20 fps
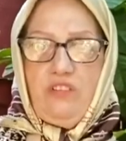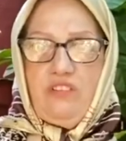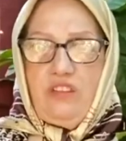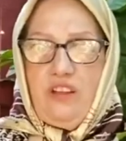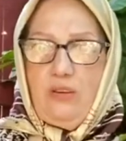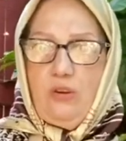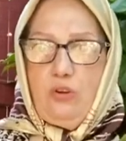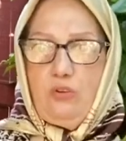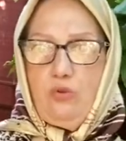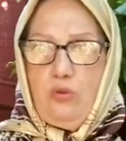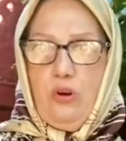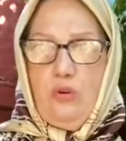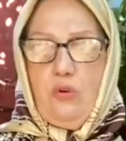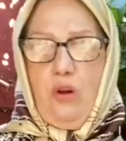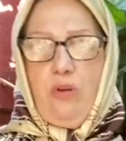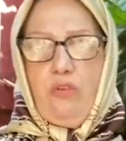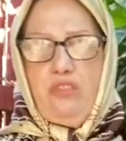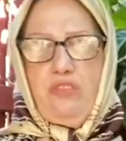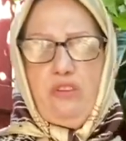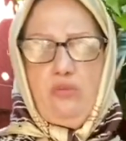that are 12
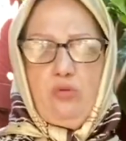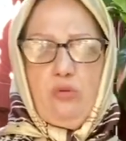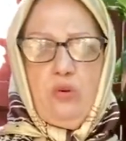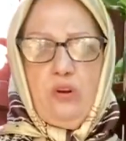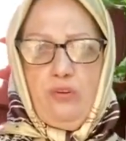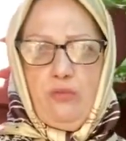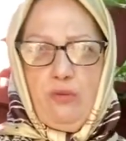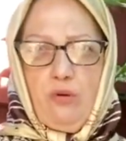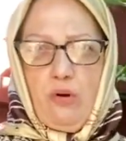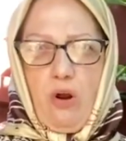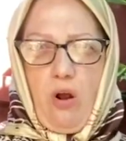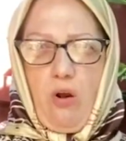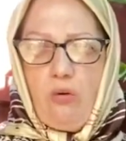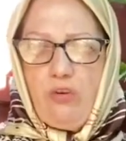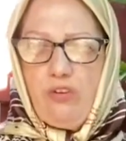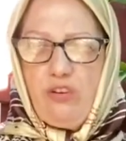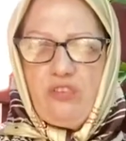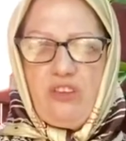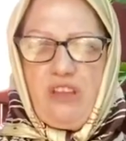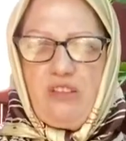hours. The 24
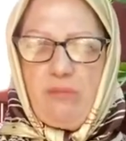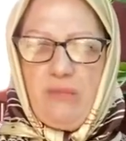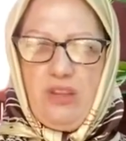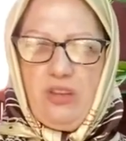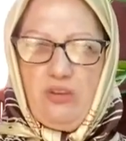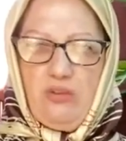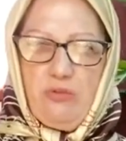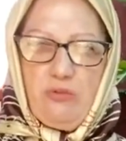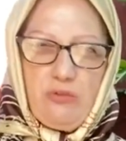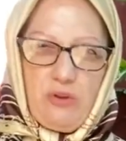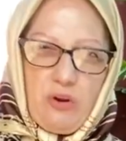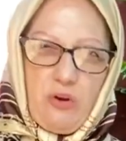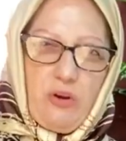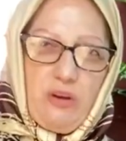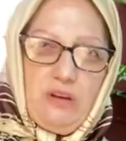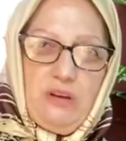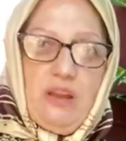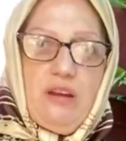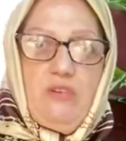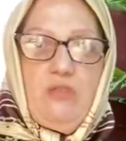hours can make you
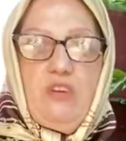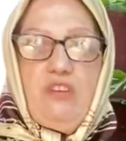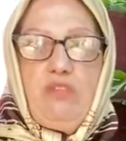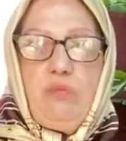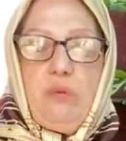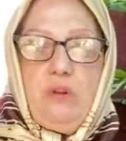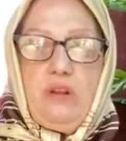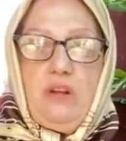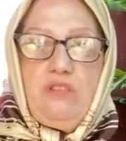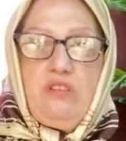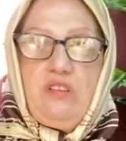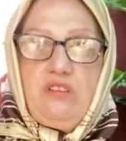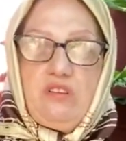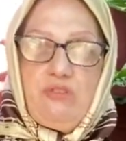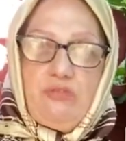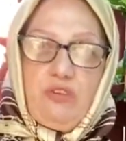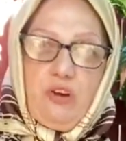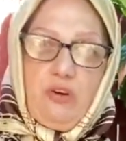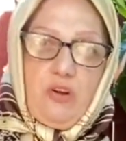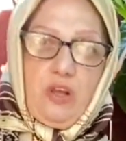very nervous because it's a
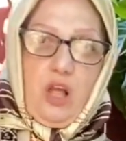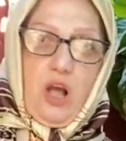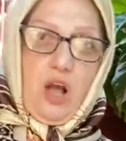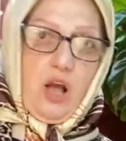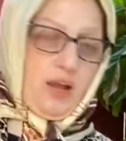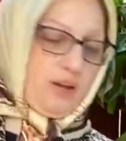very high